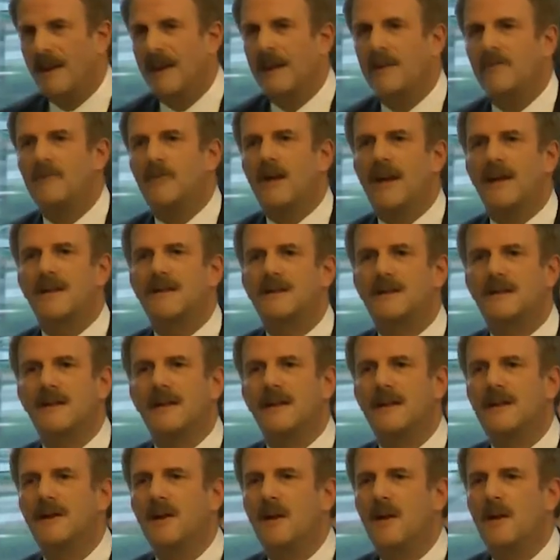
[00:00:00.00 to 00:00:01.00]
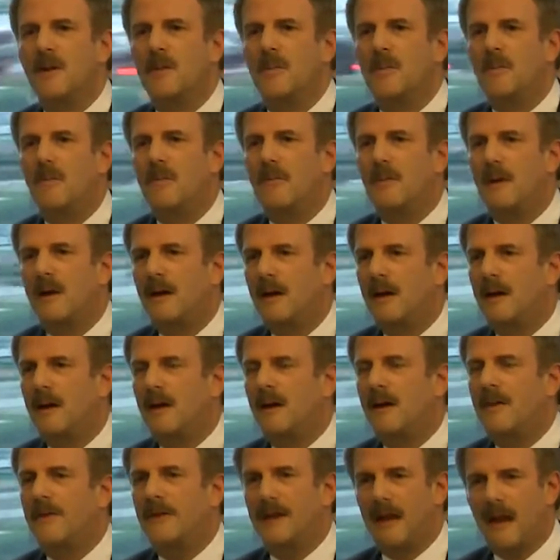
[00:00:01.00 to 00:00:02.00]
In fact,
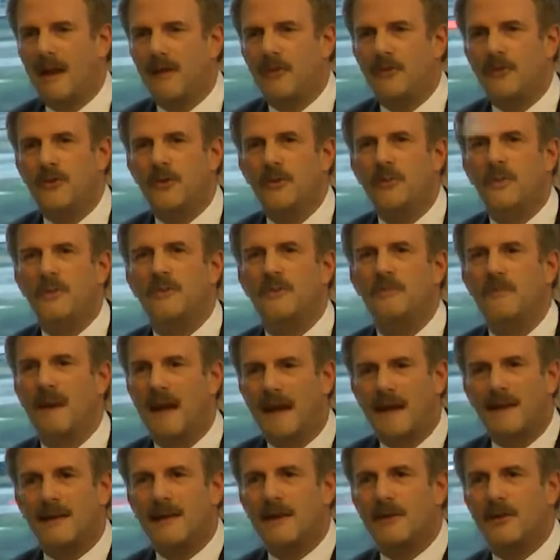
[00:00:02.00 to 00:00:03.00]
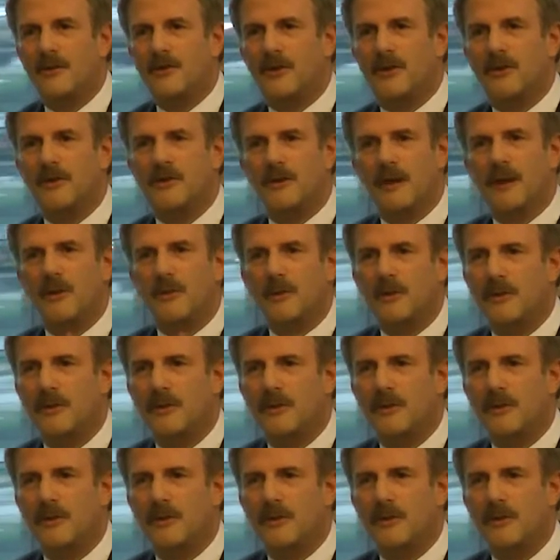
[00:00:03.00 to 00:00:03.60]
the Alfred was mainly associated